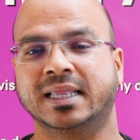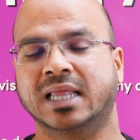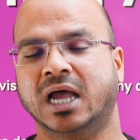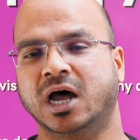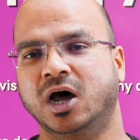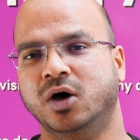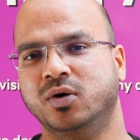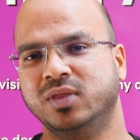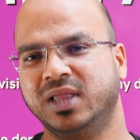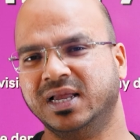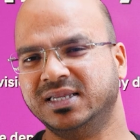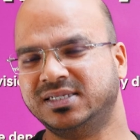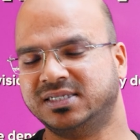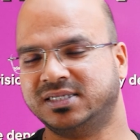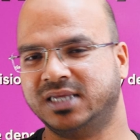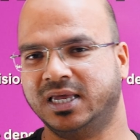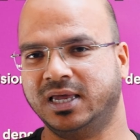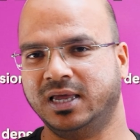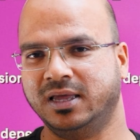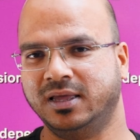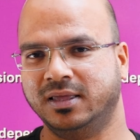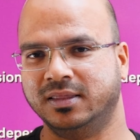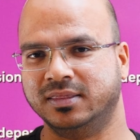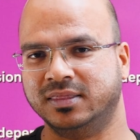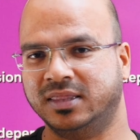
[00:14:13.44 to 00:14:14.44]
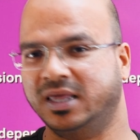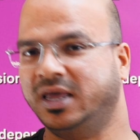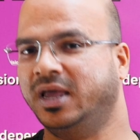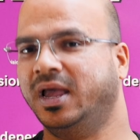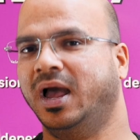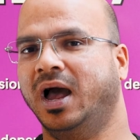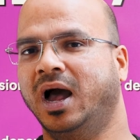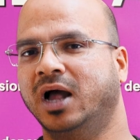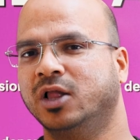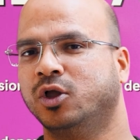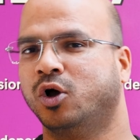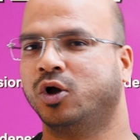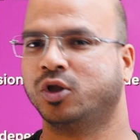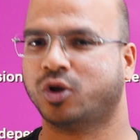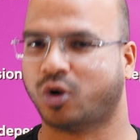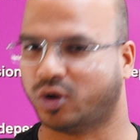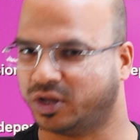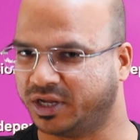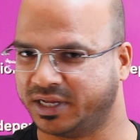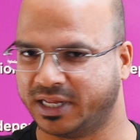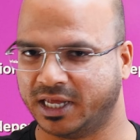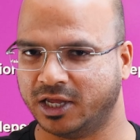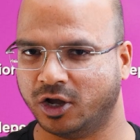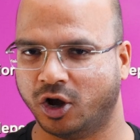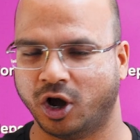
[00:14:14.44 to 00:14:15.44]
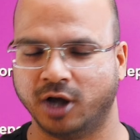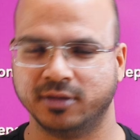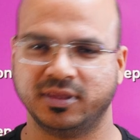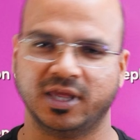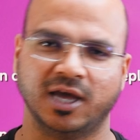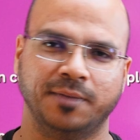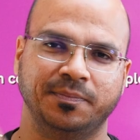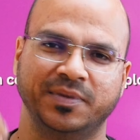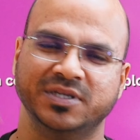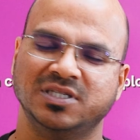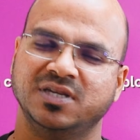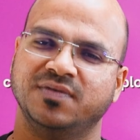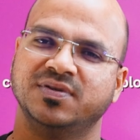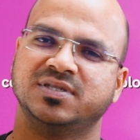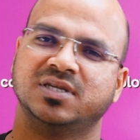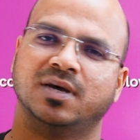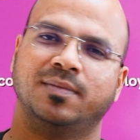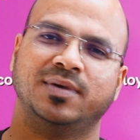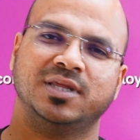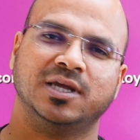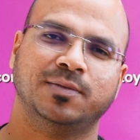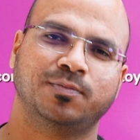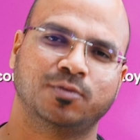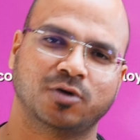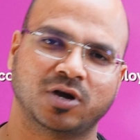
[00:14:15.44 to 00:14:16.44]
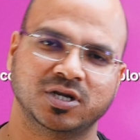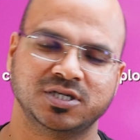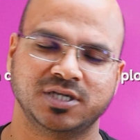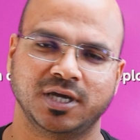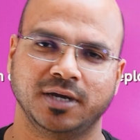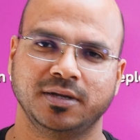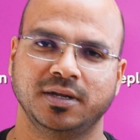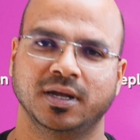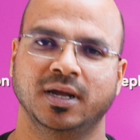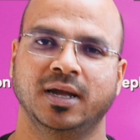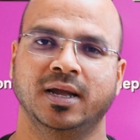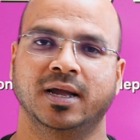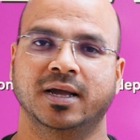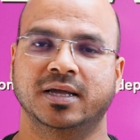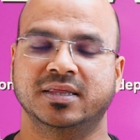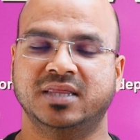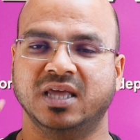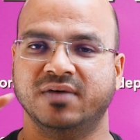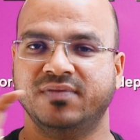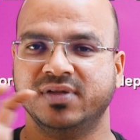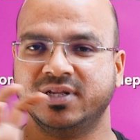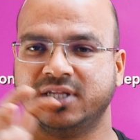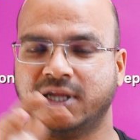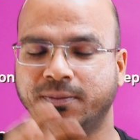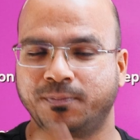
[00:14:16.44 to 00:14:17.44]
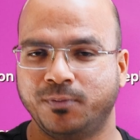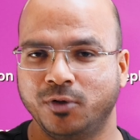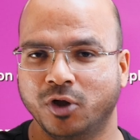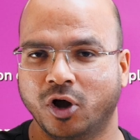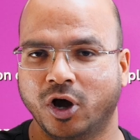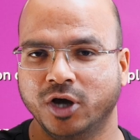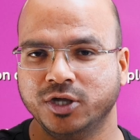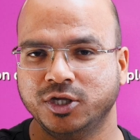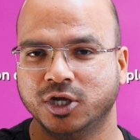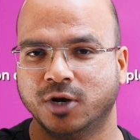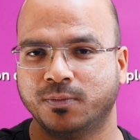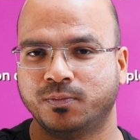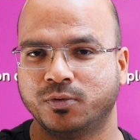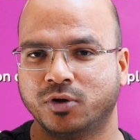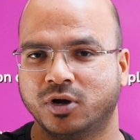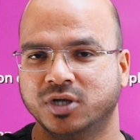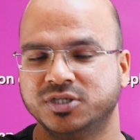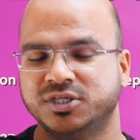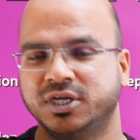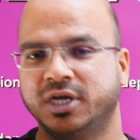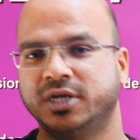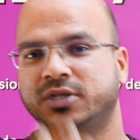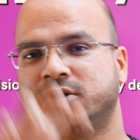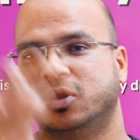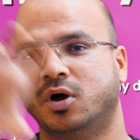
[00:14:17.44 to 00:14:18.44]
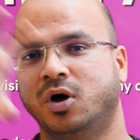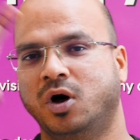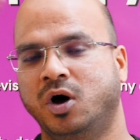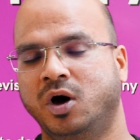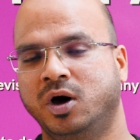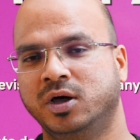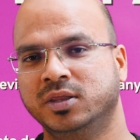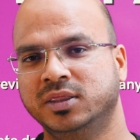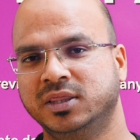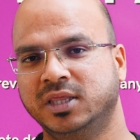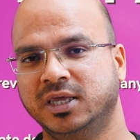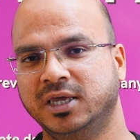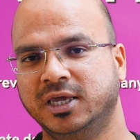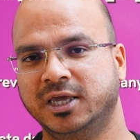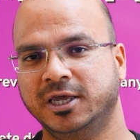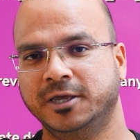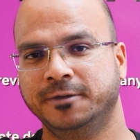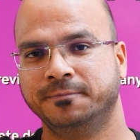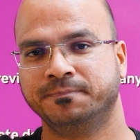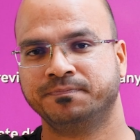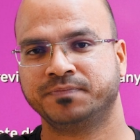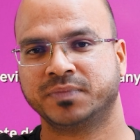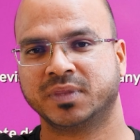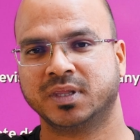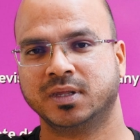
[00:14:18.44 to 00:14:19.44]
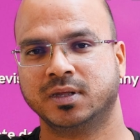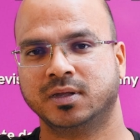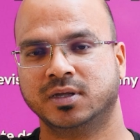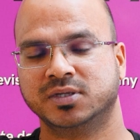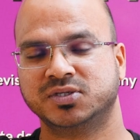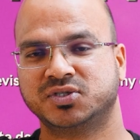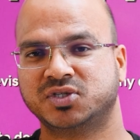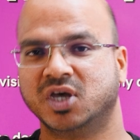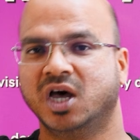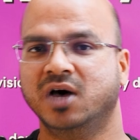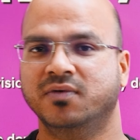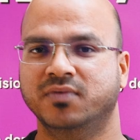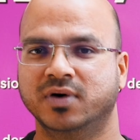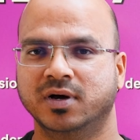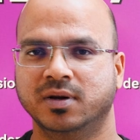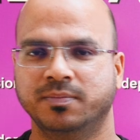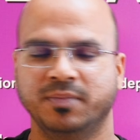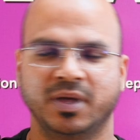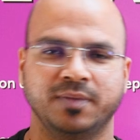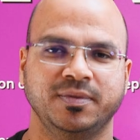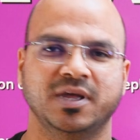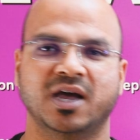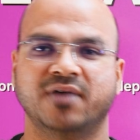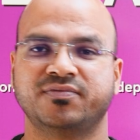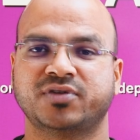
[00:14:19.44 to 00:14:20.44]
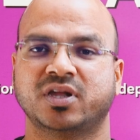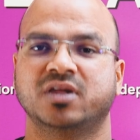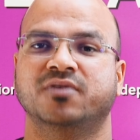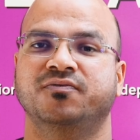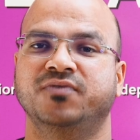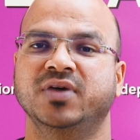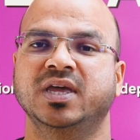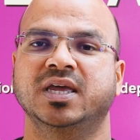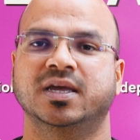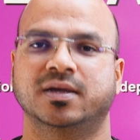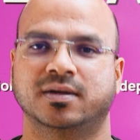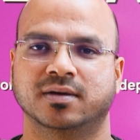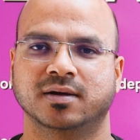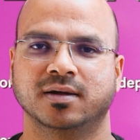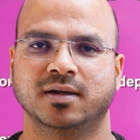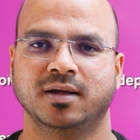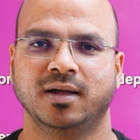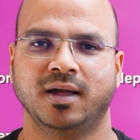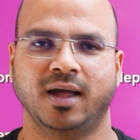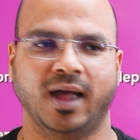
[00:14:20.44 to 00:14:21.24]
Now let's say they are on holiday or they're busy with some other project. They will deploy your project on the server maybe after a week.